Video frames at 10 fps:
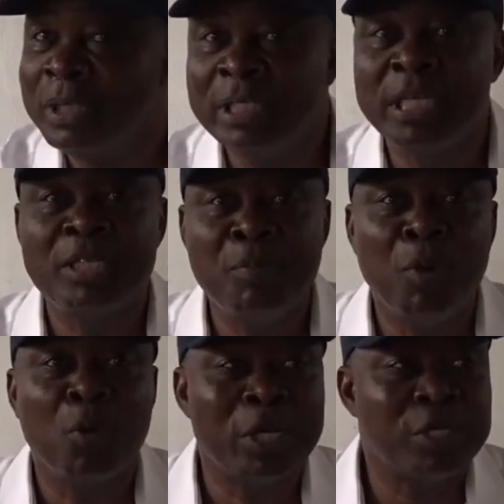It's a
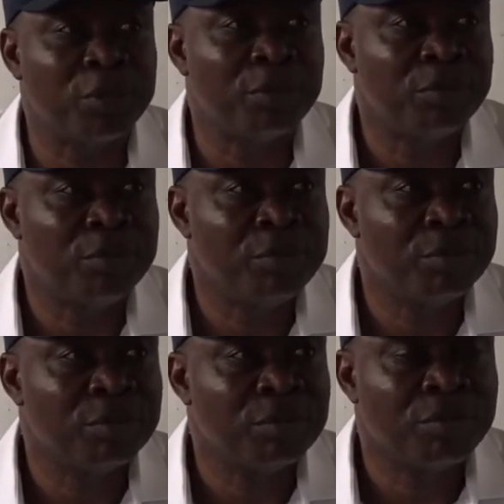simple
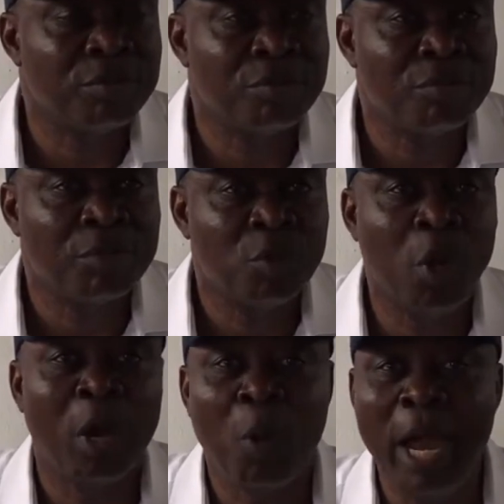question.
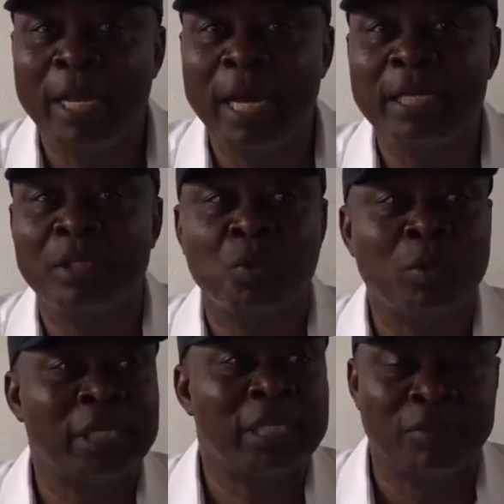You acquired land in
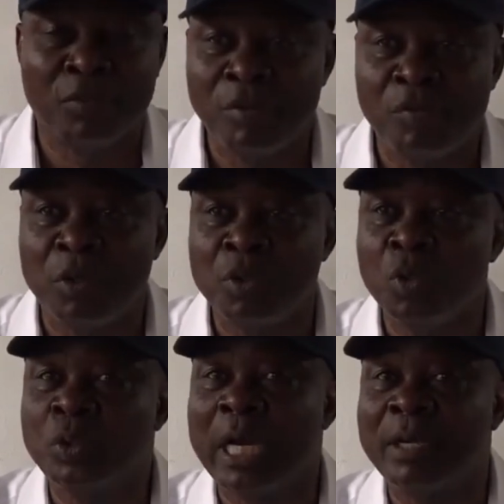2017 for a
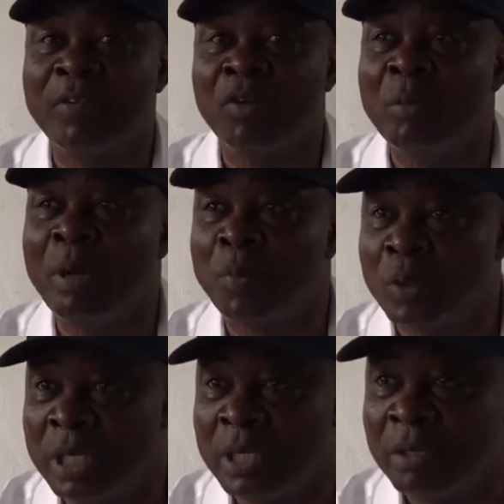new town development
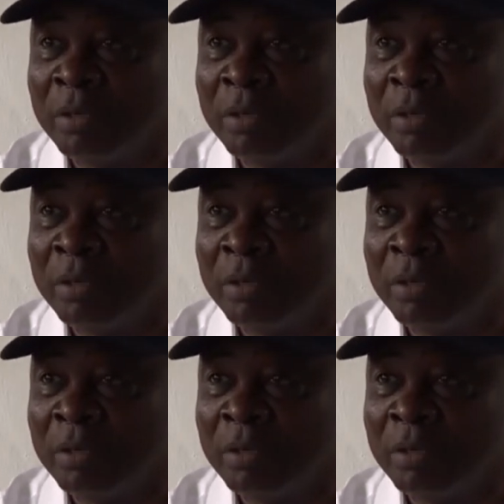project,